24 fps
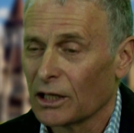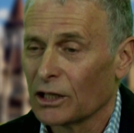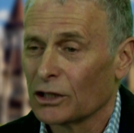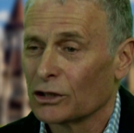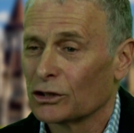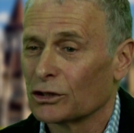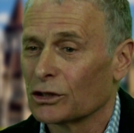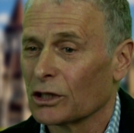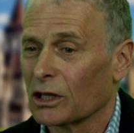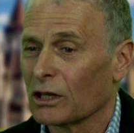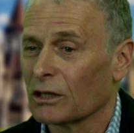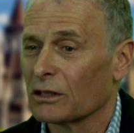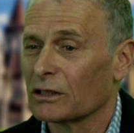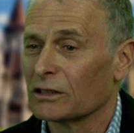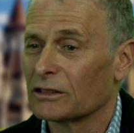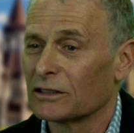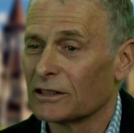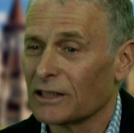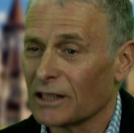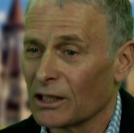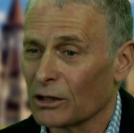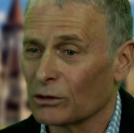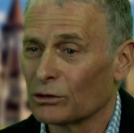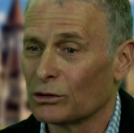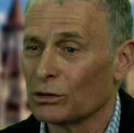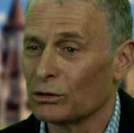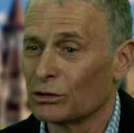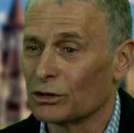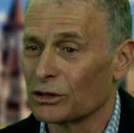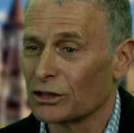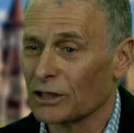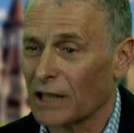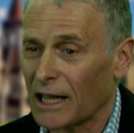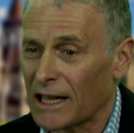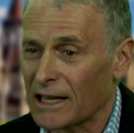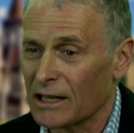So the CO2
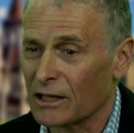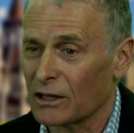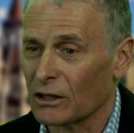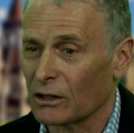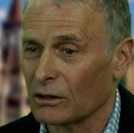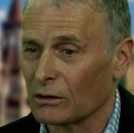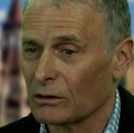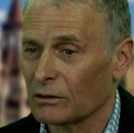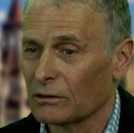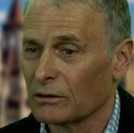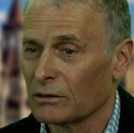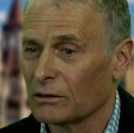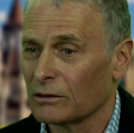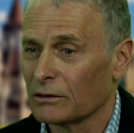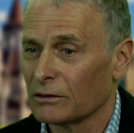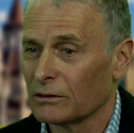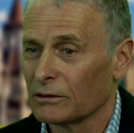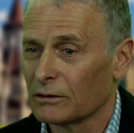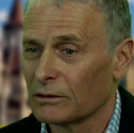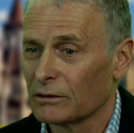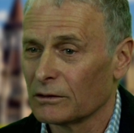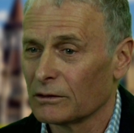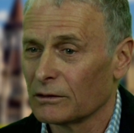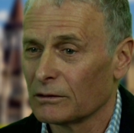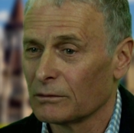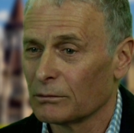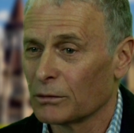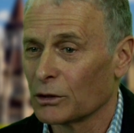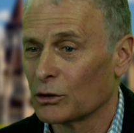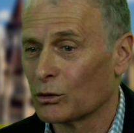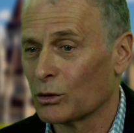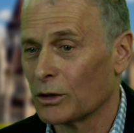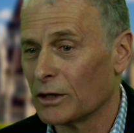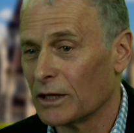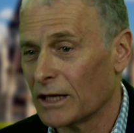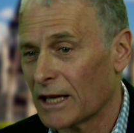cycle
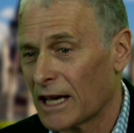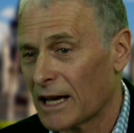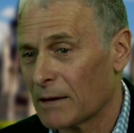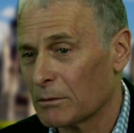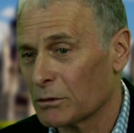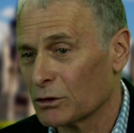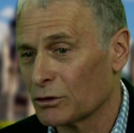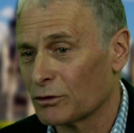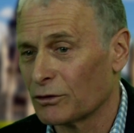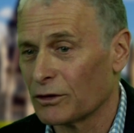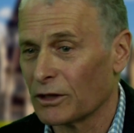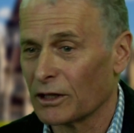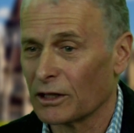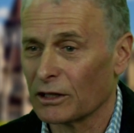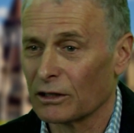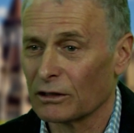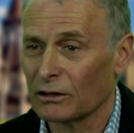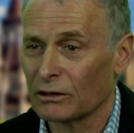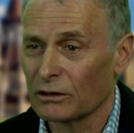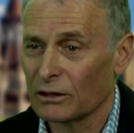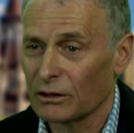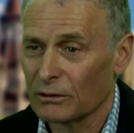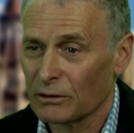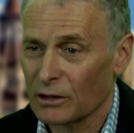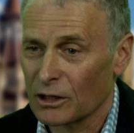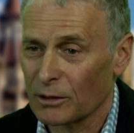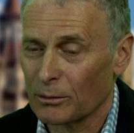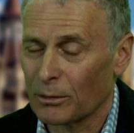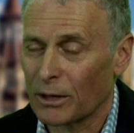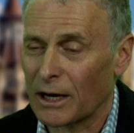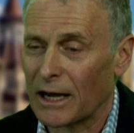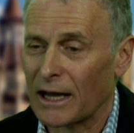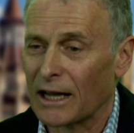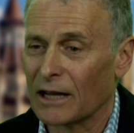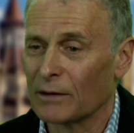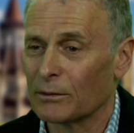between the atmosphere, the
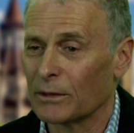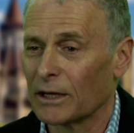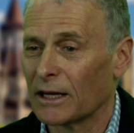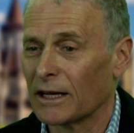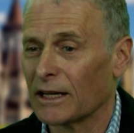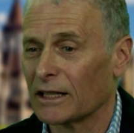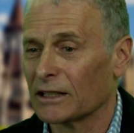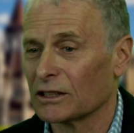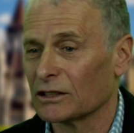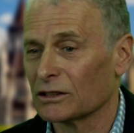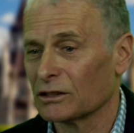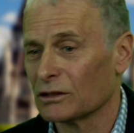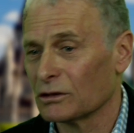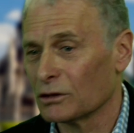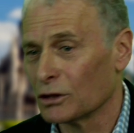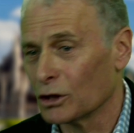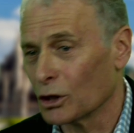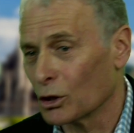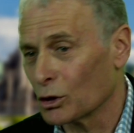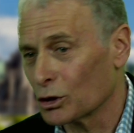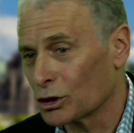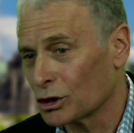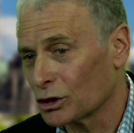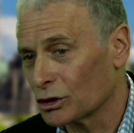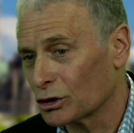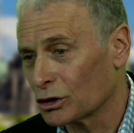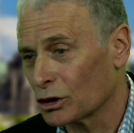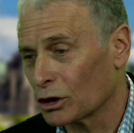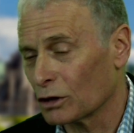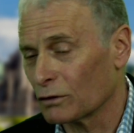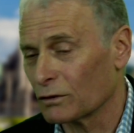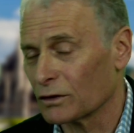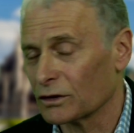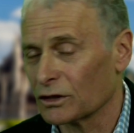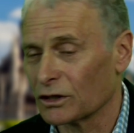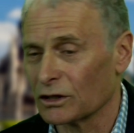biomass, the ocean
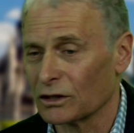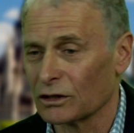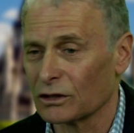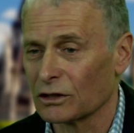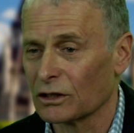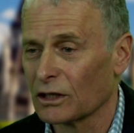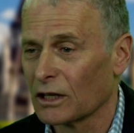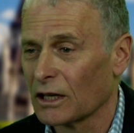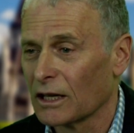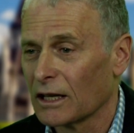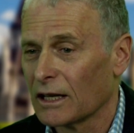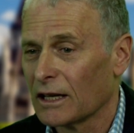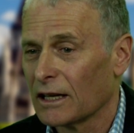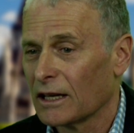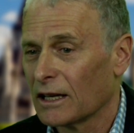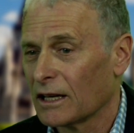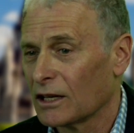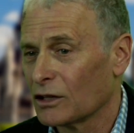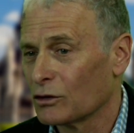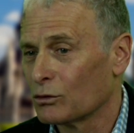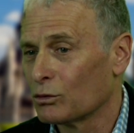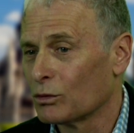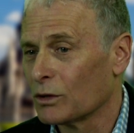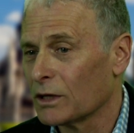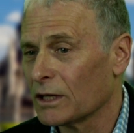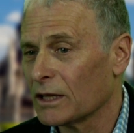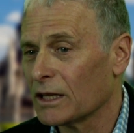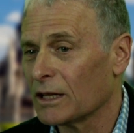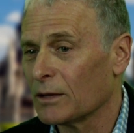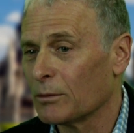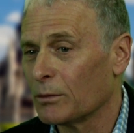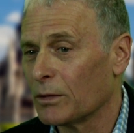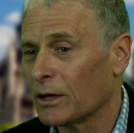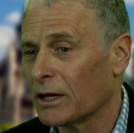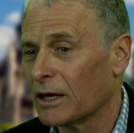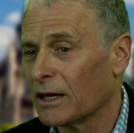surfaces, is
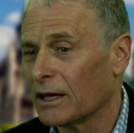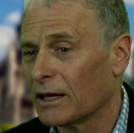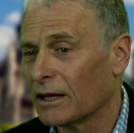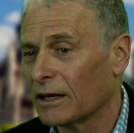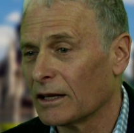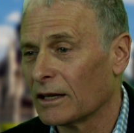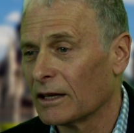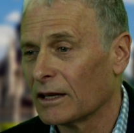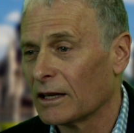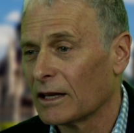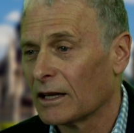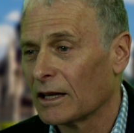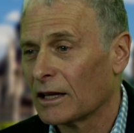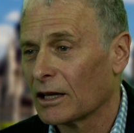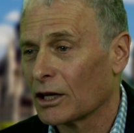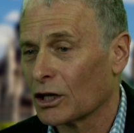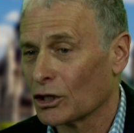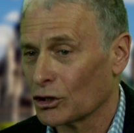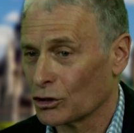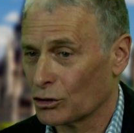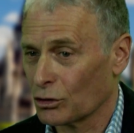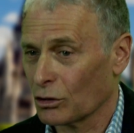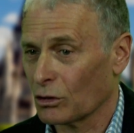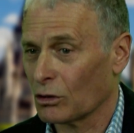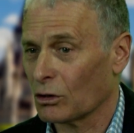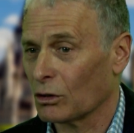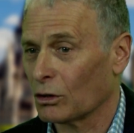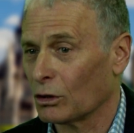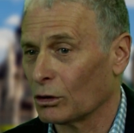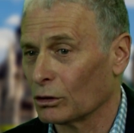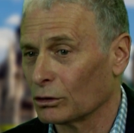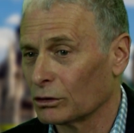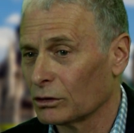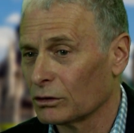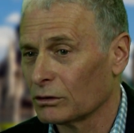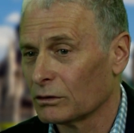really being
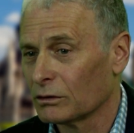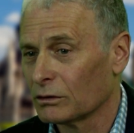controlled